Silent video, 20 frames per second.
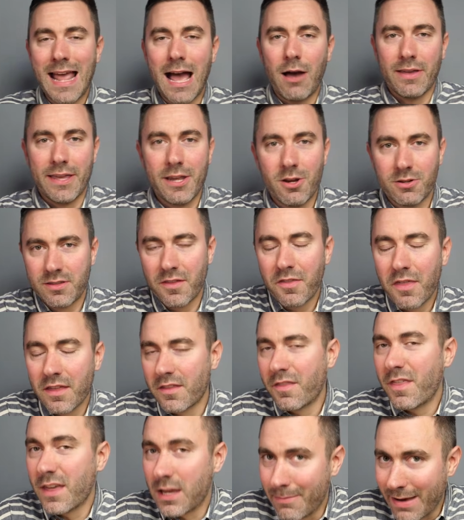Now, here's the thing
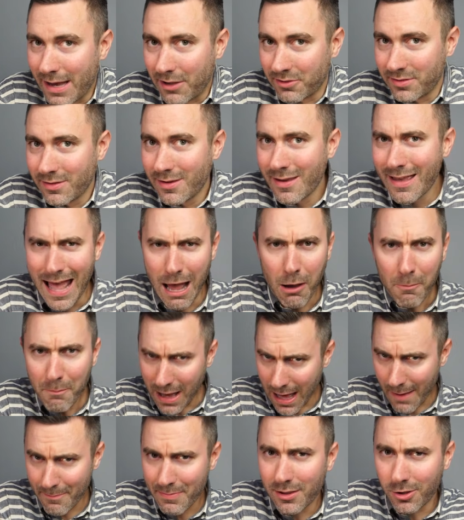to think about. How
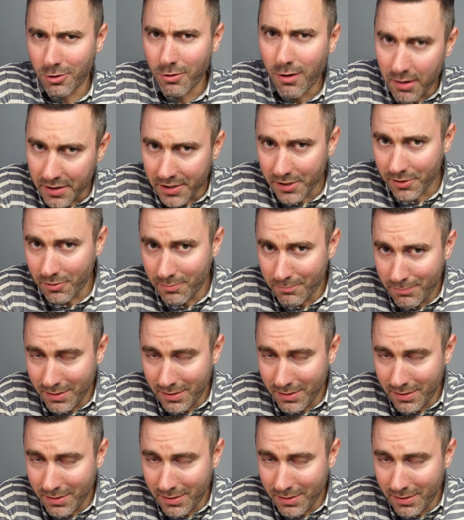popular are you?